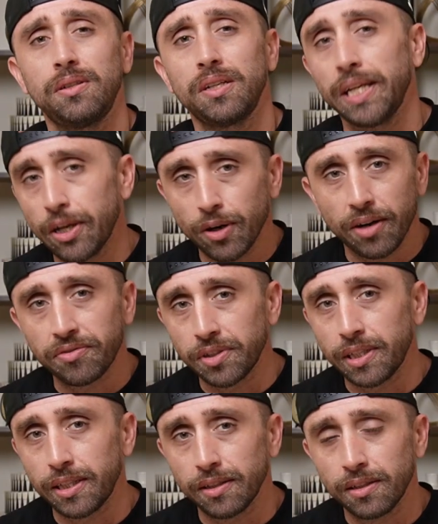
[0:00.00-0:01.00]
year after
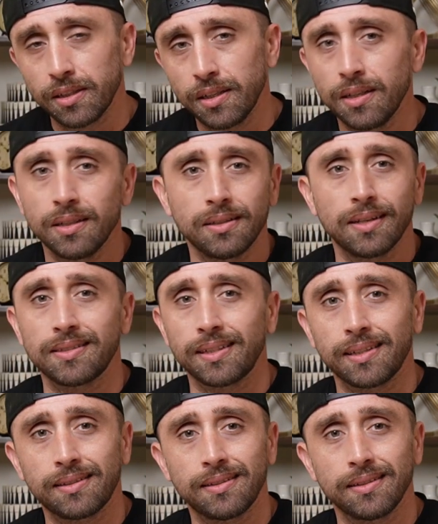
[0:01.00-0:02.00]
year, doesn't
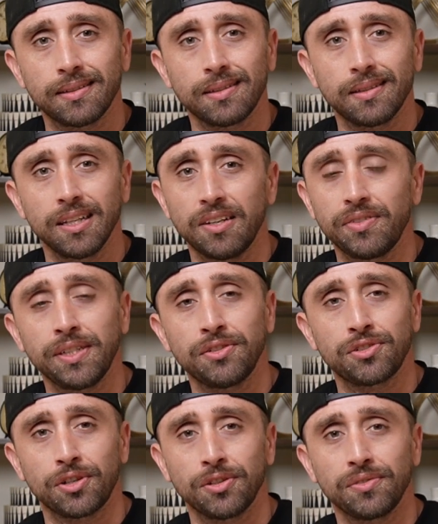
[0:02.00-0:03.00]
get the love he
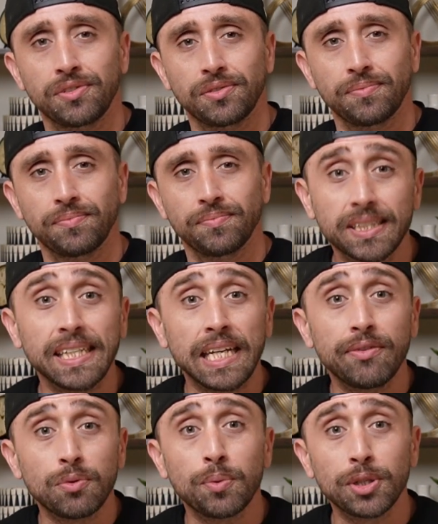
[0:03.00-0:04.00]
deserves. See,
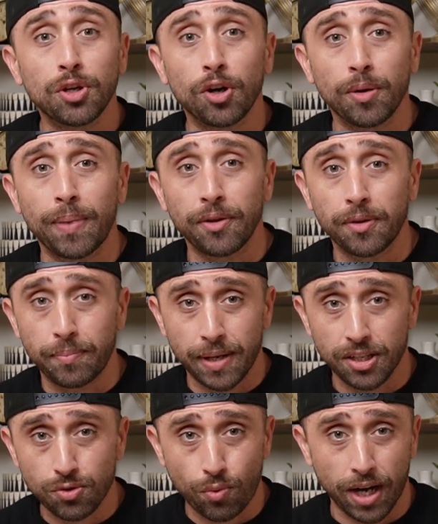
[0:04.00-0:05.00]
even when we talk about the
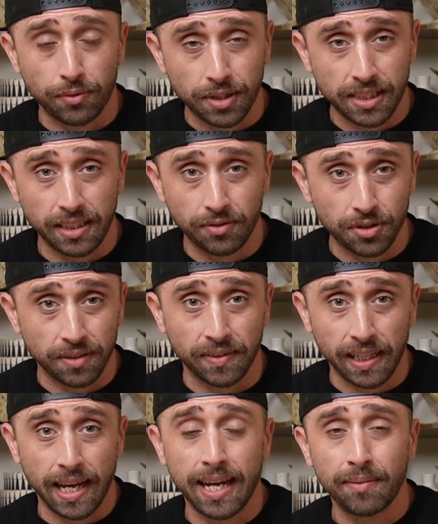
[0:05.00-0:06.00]
best wide receivers of the
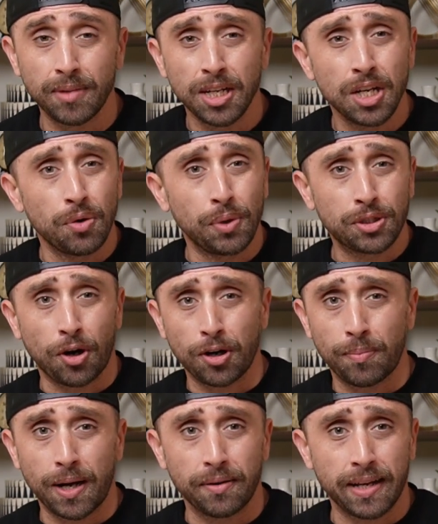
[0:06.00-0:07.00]
game, we talk
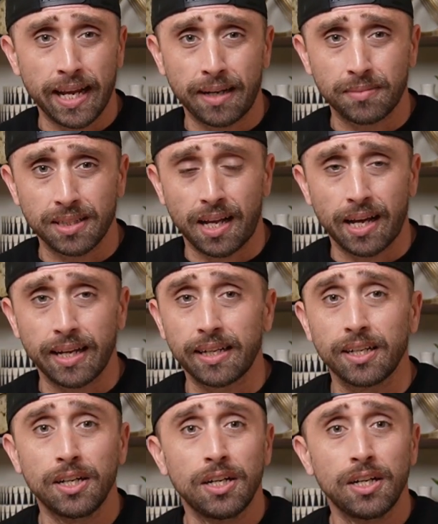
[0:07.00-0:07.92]
about names like